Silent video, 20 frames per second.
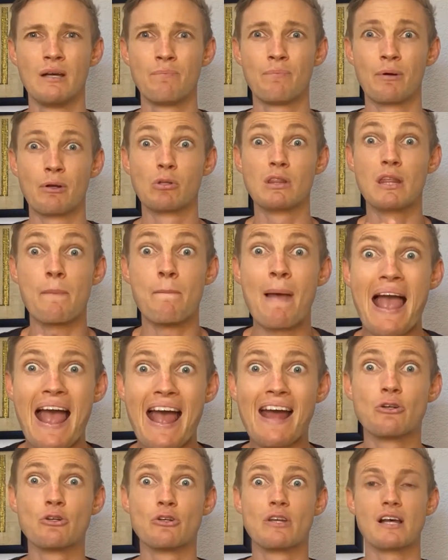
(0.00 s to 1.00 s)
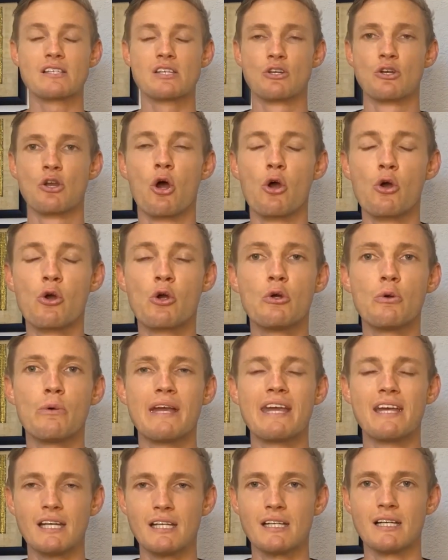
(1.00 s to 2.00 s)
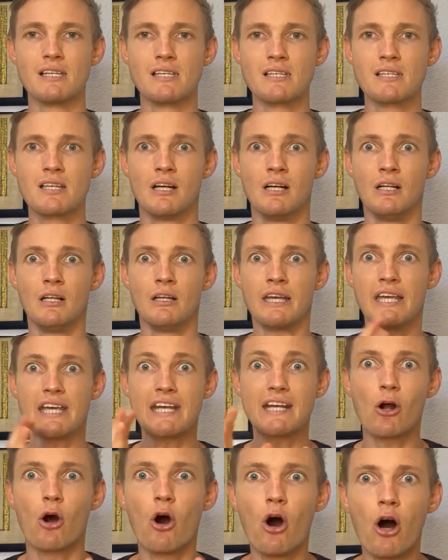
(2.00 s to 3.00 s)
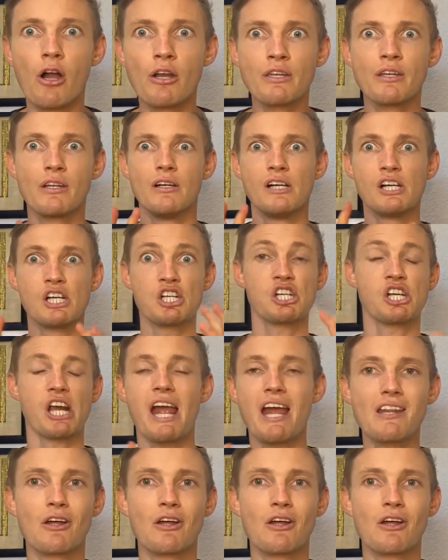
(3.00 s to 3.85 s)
But with a man who doesn't know who he is, he can't share